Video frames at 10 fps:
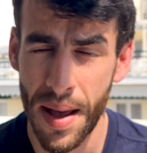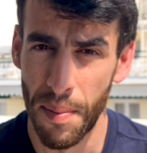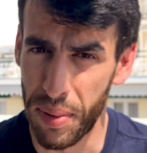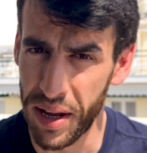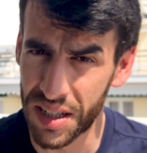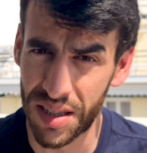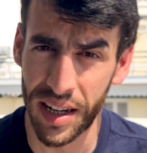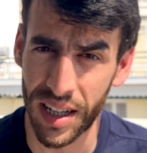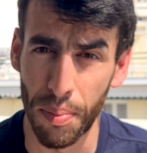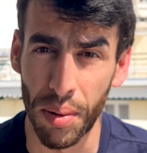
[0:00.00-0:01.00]
Being
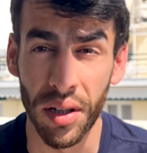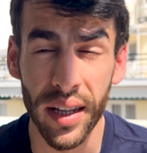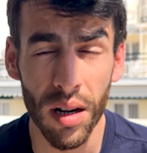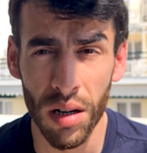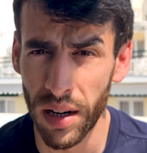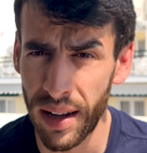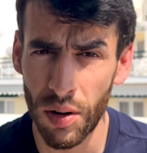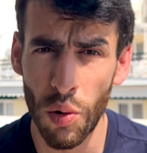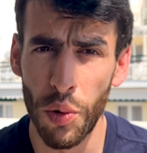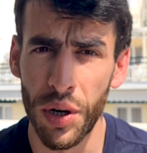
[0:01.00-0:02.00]
stuck at a particular
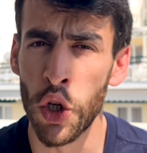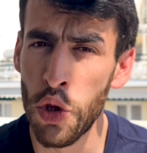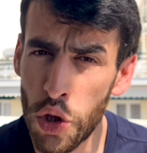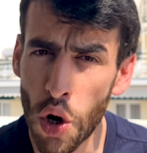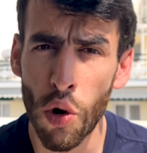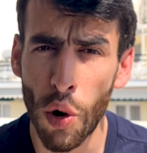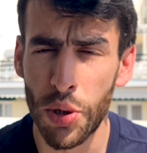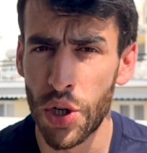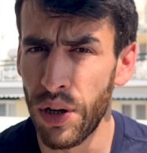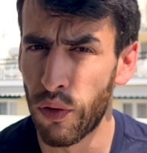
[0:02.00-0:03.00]
level with no
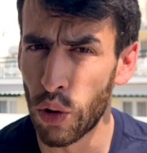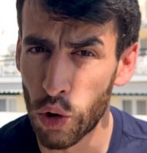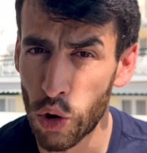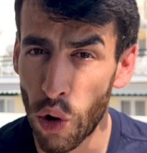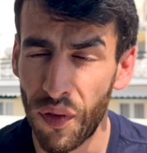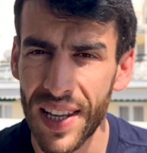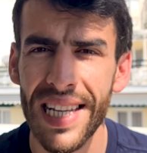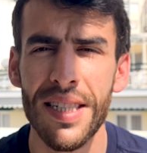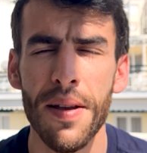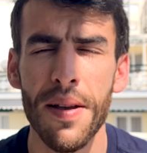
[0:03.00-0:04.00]
option for growth
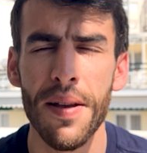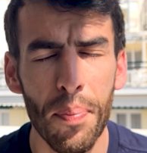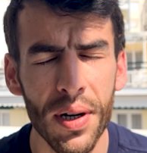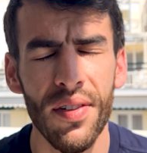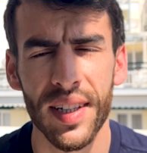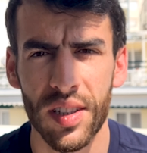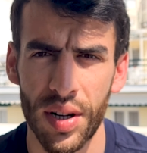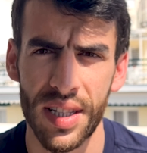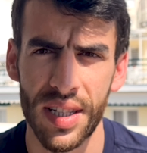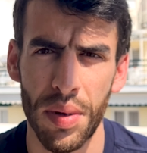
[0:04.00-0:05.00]
is a perfect
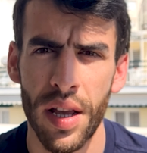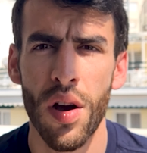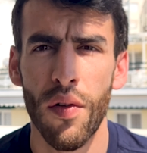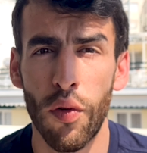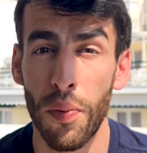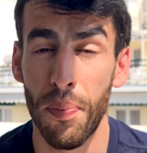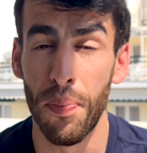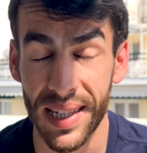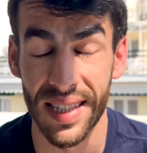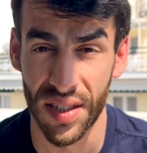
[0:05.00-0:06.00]
recipe for
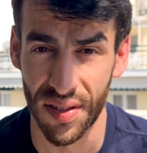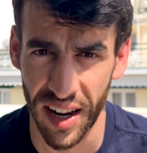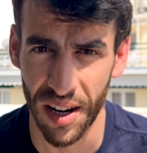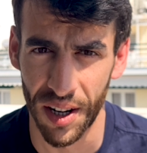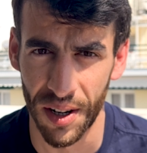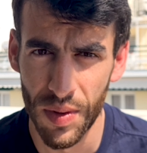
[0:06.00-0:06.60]
business failure.